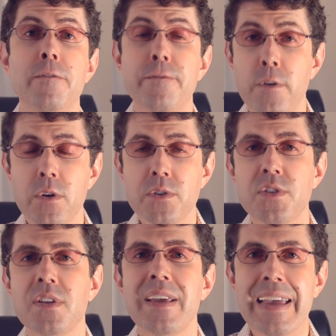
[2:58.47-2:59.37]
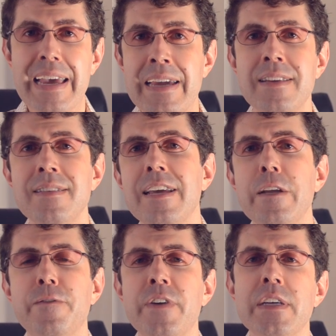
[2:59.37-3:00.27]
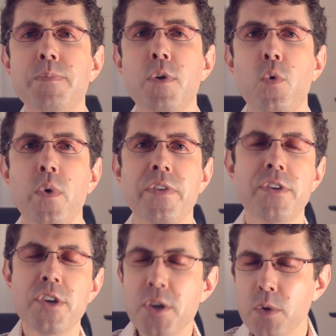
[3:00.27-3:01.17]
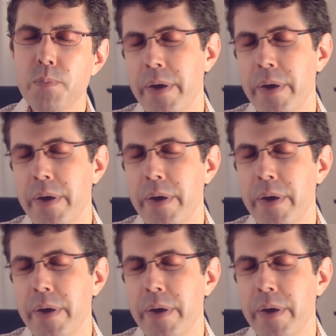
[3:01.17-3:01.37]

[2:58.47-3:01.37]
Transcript: First, inundate Facebook with cute